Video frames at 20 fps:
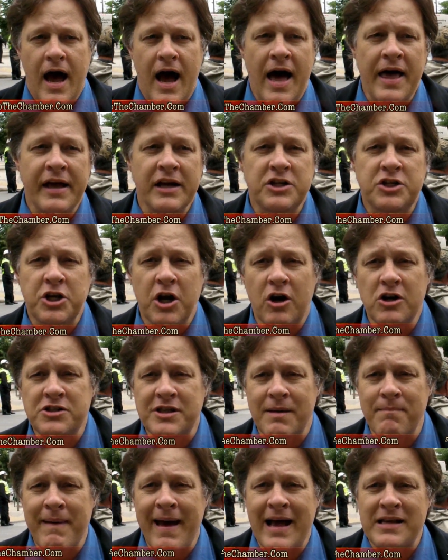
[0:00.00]
I think it shows
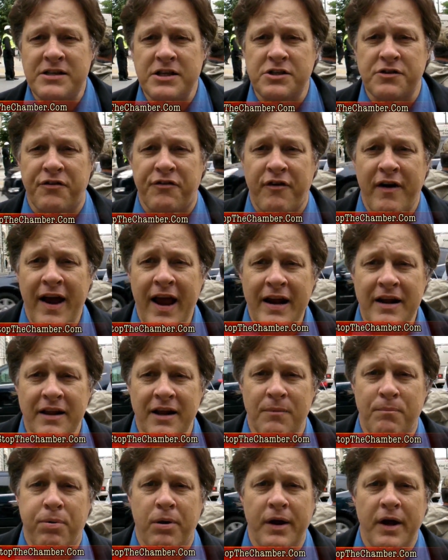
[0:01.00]
that Massey's afraid, and
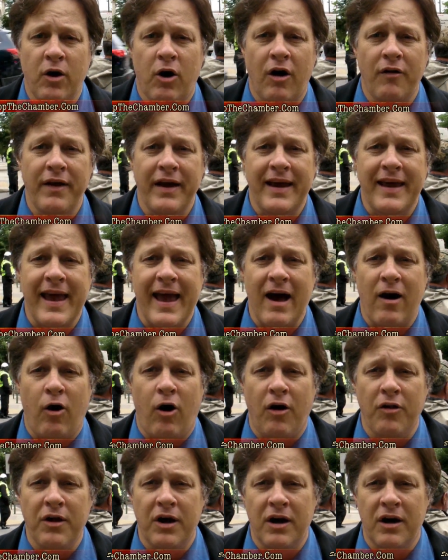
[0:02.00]
they're putting all they can,
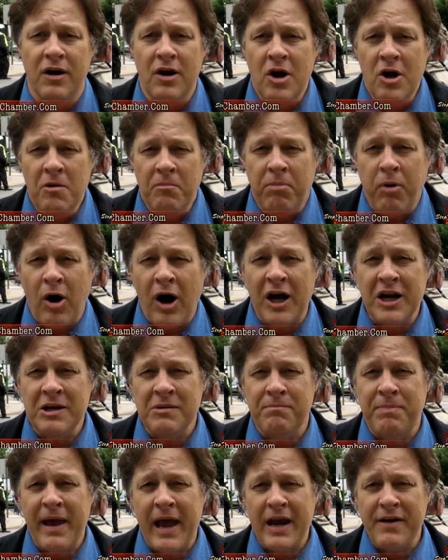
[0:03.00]
all their bought
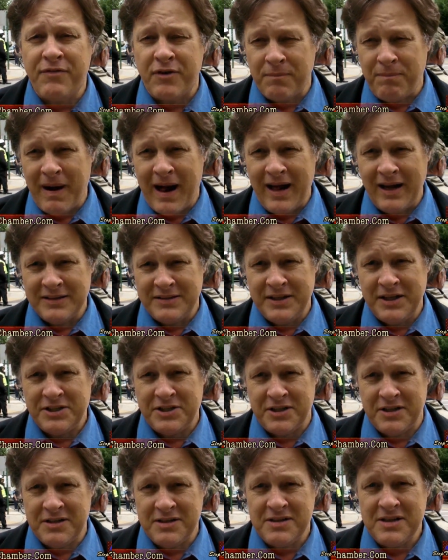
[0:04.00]
and paid for
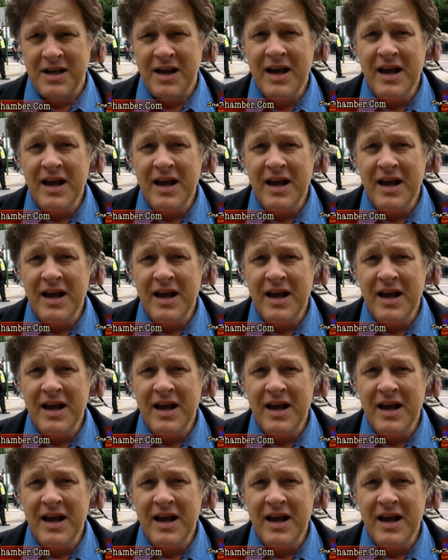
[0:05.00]
politicians